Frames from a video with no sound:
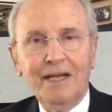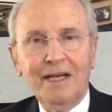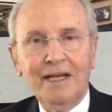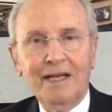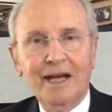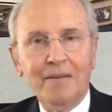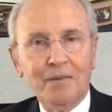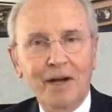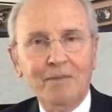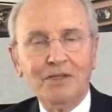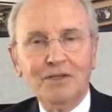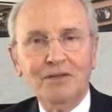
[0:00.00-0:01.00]
And I
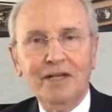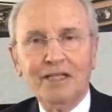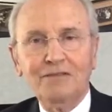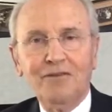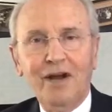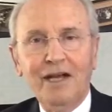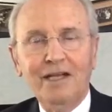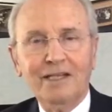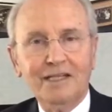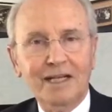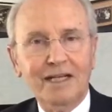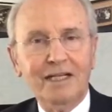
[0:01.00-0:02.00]
promise you, next Friday
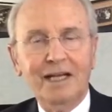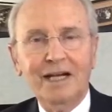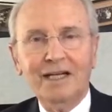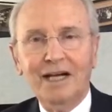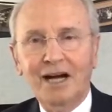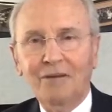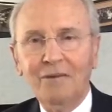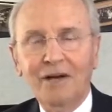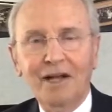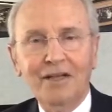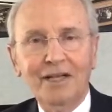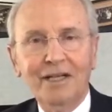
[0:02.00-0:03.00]
at 10 o'clock, I'll be
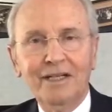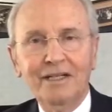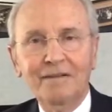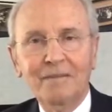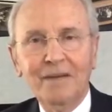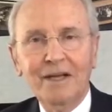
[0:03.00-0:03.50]
on the air,